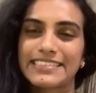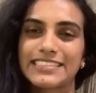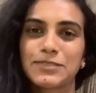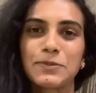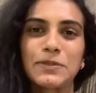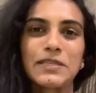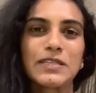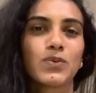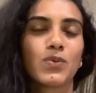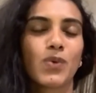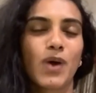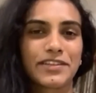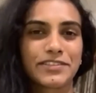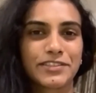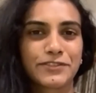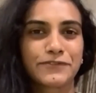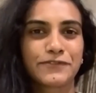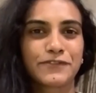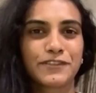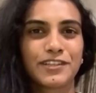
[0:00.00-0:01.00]
And it's been a
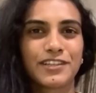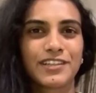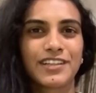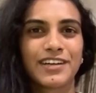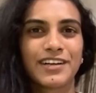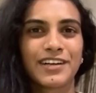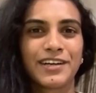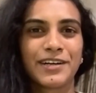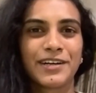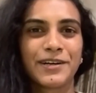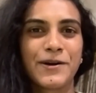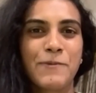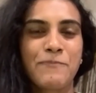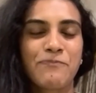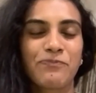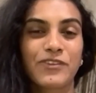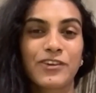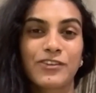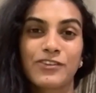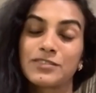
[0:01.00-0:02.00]
wonderful,
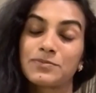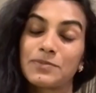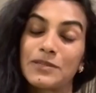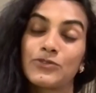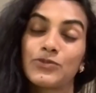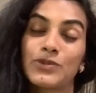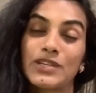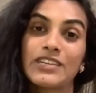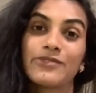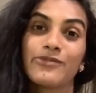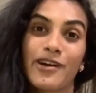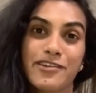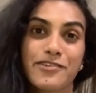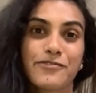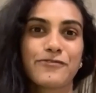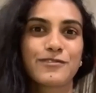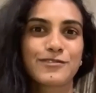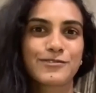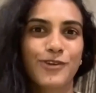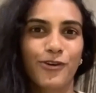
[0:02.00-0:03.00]
it's been really
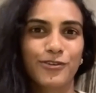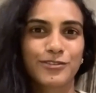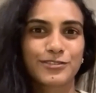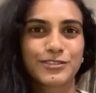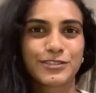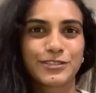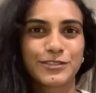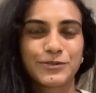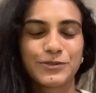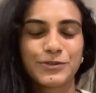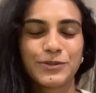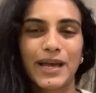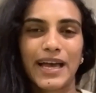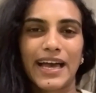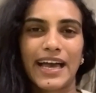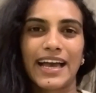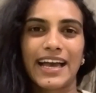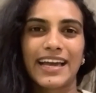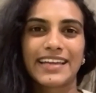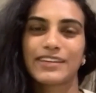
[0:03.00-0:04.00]
wonderful talking to you,
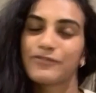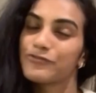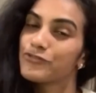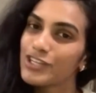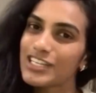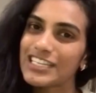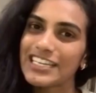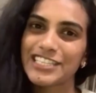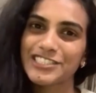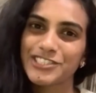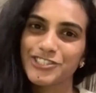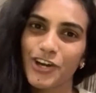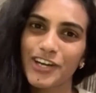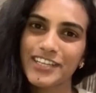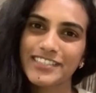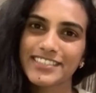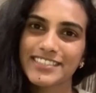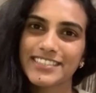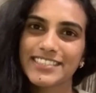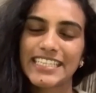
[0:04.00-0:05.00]
and I've really
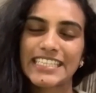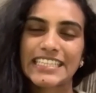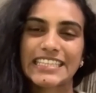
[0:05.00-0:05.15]
enjoyed it.